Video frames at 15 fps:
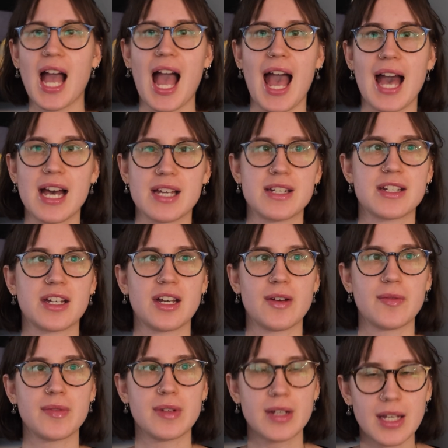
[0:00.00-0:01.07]
And
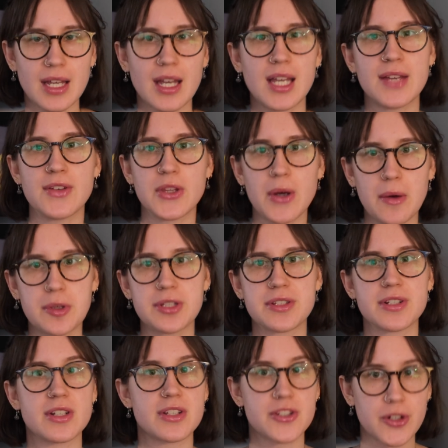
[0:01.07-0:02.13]
even though I
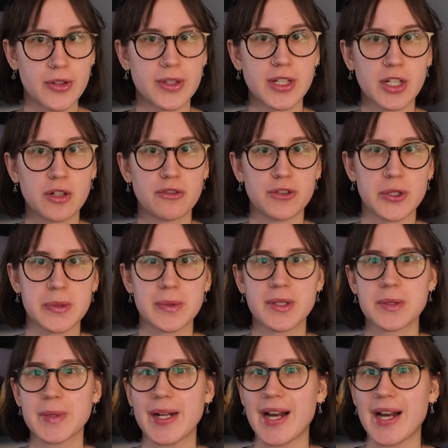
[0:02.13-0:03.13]
was certainly confused with this one,